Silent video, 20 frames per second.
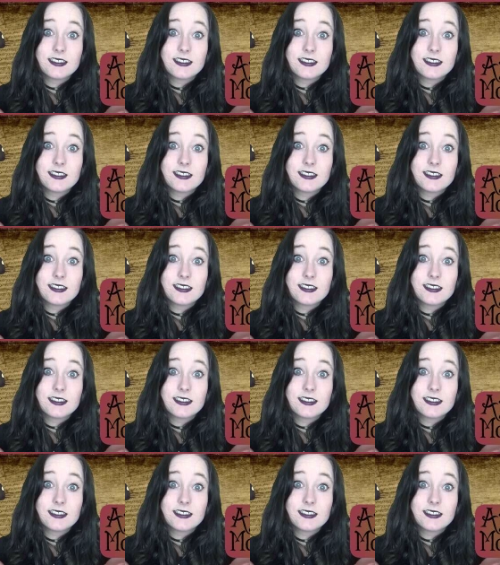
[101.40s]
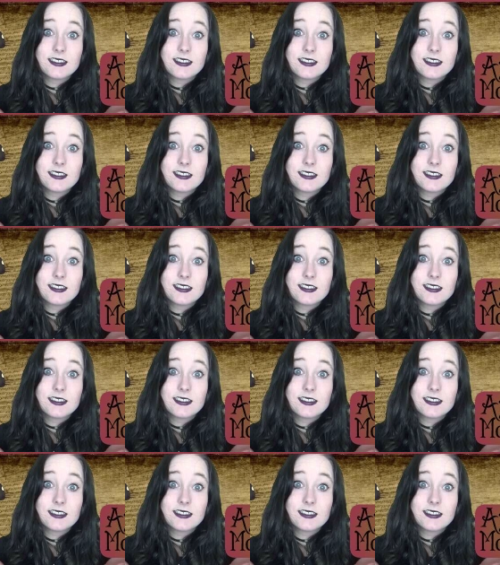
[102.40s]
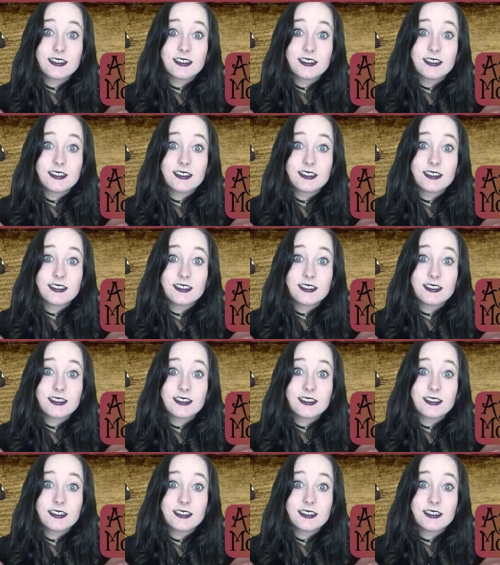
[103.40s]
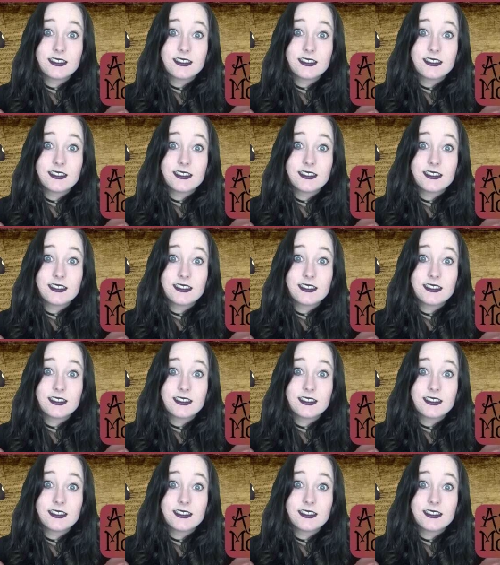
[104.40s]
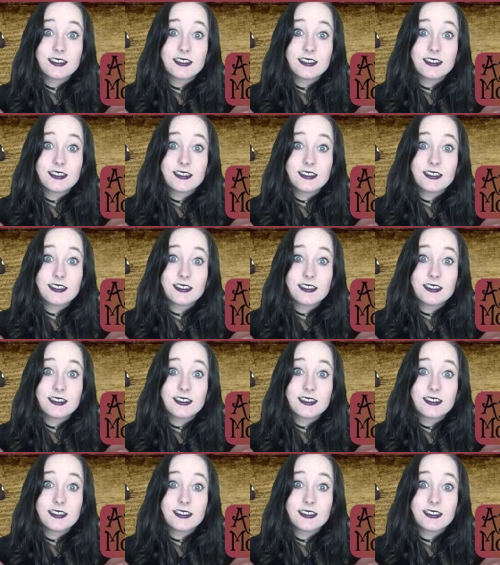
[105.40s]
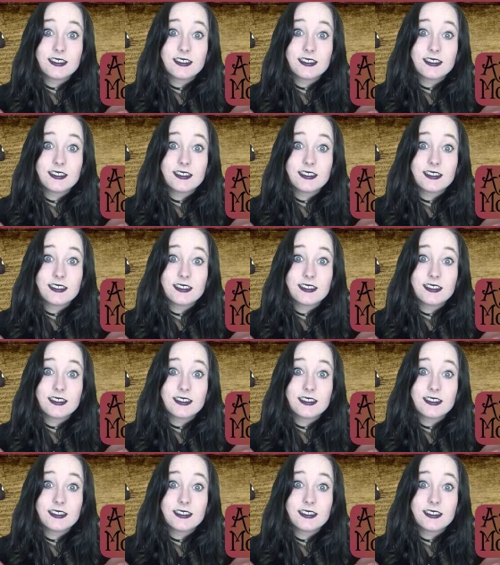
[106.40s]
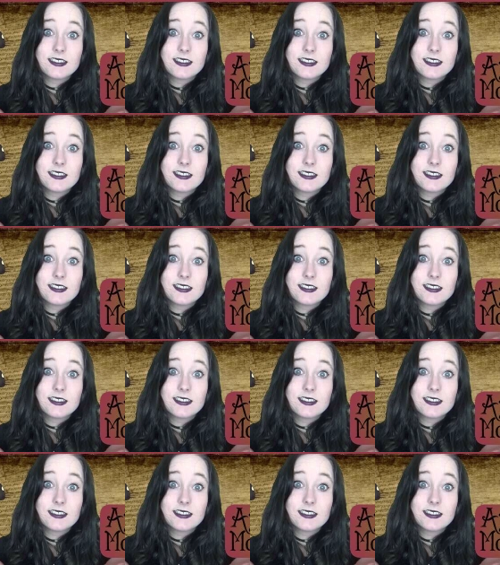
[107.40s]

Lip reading: (no lip movement)